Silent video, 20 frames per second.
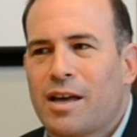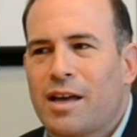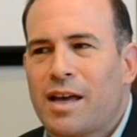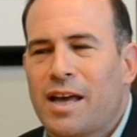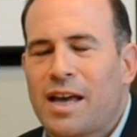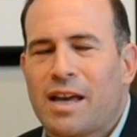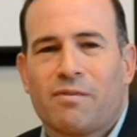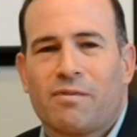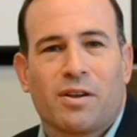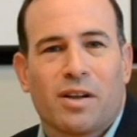
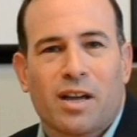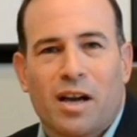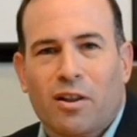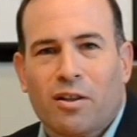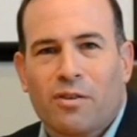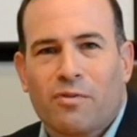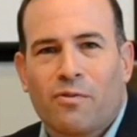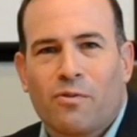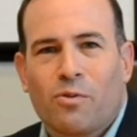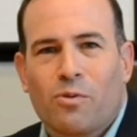a
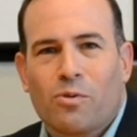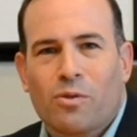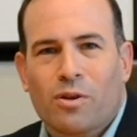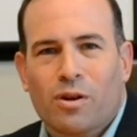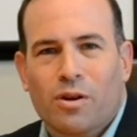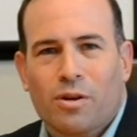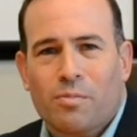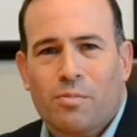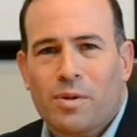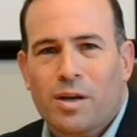vanilla
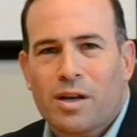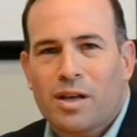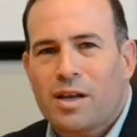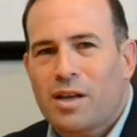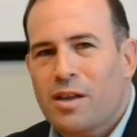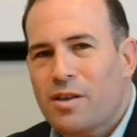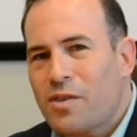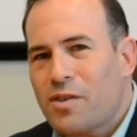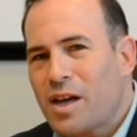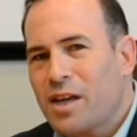form
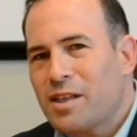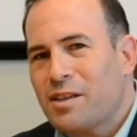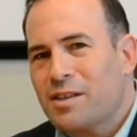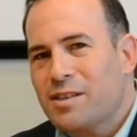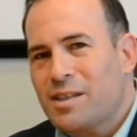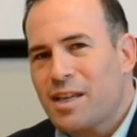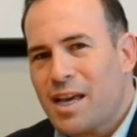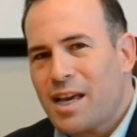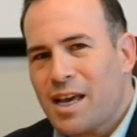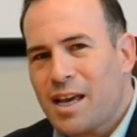that you
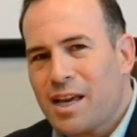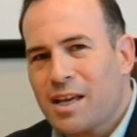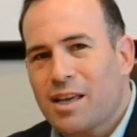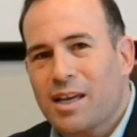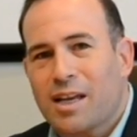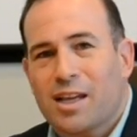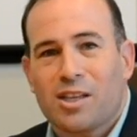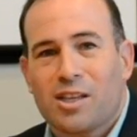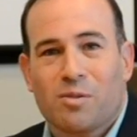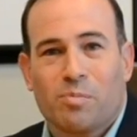take
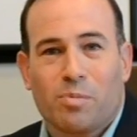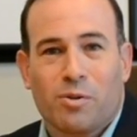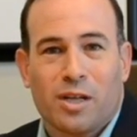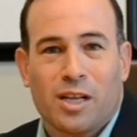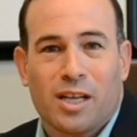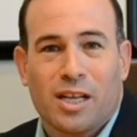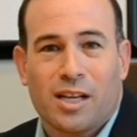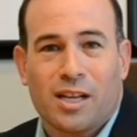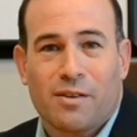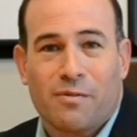and you
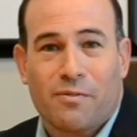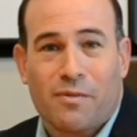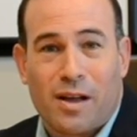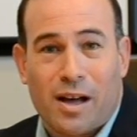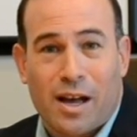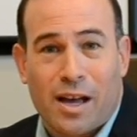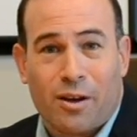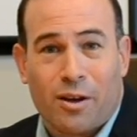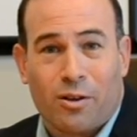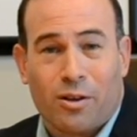put in a
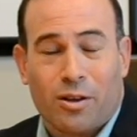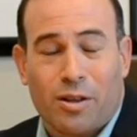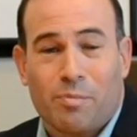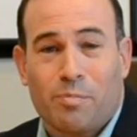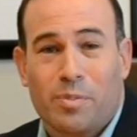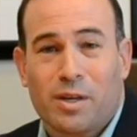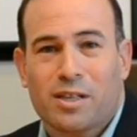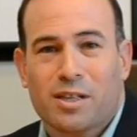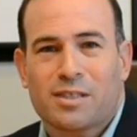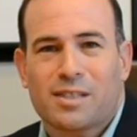file,
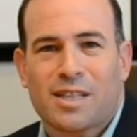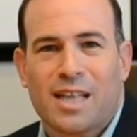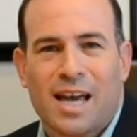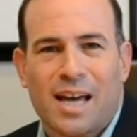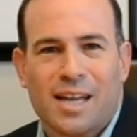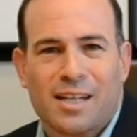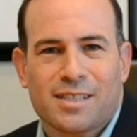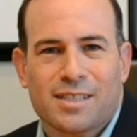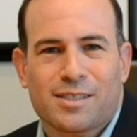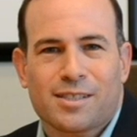because
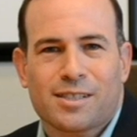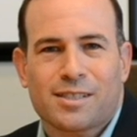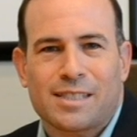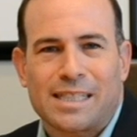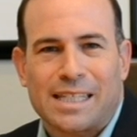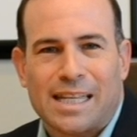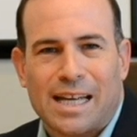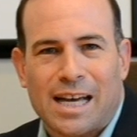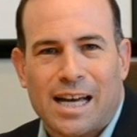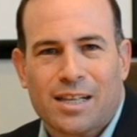that is just
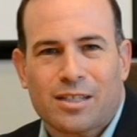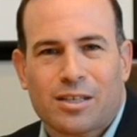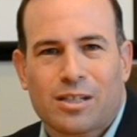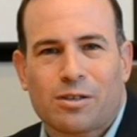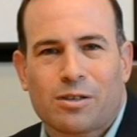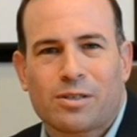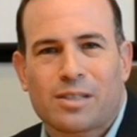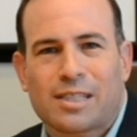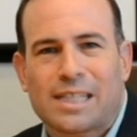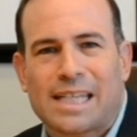not
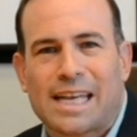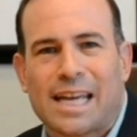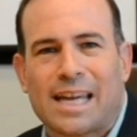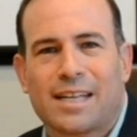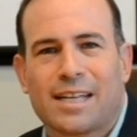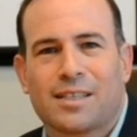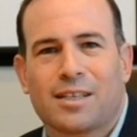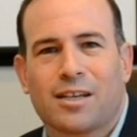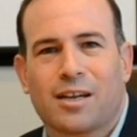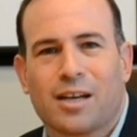going to get
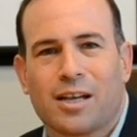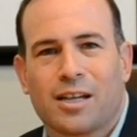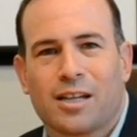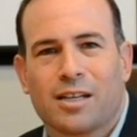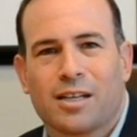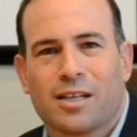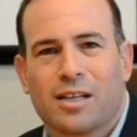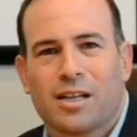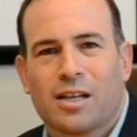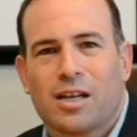it done.
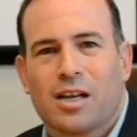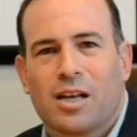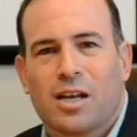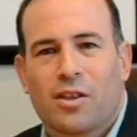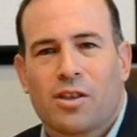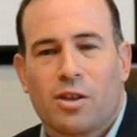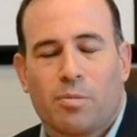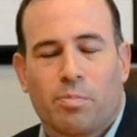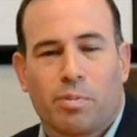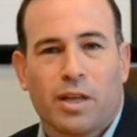
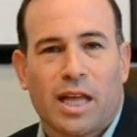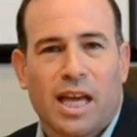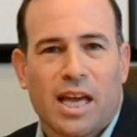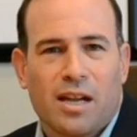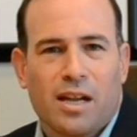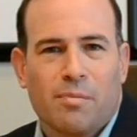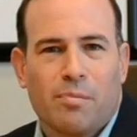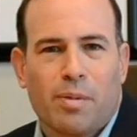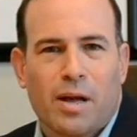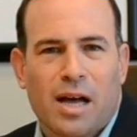The
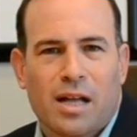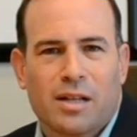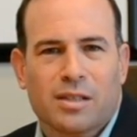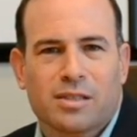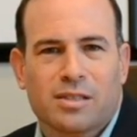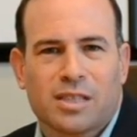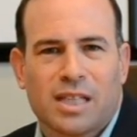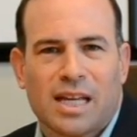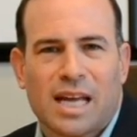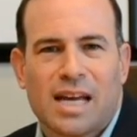plan and
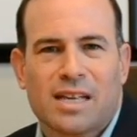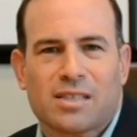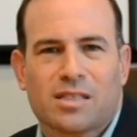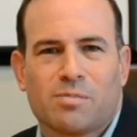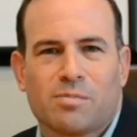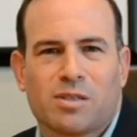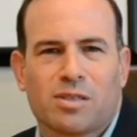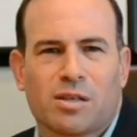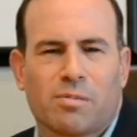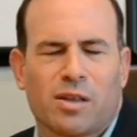policy has to
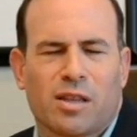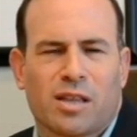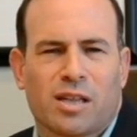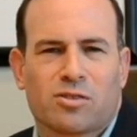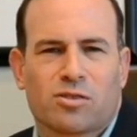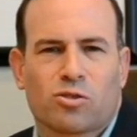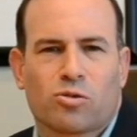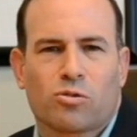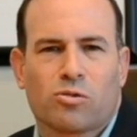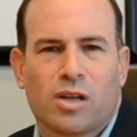be something
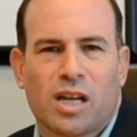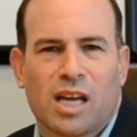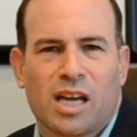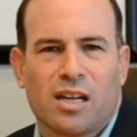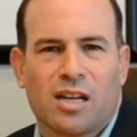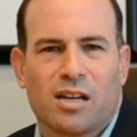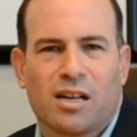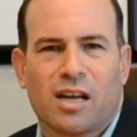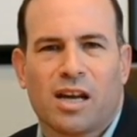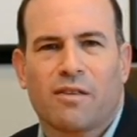that's created